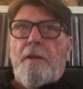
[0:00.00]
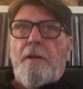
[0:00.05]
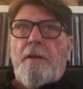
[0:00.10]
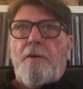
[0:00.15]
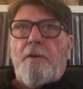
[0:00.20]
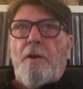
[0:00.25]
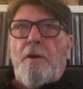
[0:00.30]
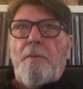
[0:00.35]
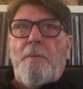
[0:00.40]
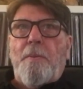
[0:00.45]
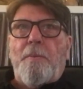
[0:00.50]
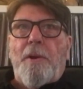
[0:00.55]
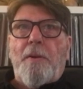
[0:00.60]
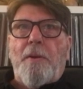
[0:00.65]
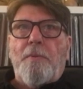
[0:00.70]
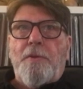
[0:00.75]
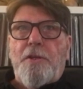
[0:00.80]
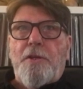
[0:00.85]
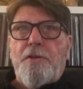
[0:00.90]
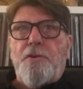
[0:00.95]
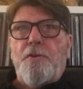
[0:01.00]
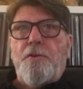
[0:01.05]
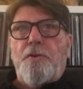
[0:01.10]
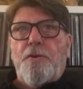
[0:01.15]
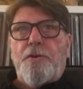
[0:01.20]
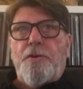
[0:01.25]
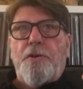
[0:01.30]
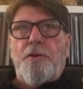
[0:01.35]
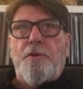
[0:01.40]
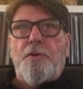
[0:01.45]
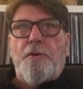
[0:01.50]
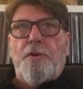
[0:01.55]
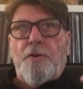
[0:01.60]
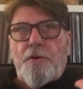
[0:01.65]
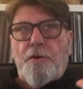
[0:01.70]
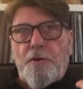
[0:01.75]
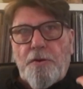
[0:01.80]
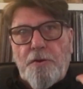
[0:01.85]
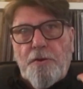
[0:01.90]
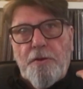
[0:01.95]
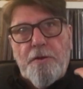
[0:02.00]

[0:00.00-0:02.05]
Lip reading: can't remember now. Distortion or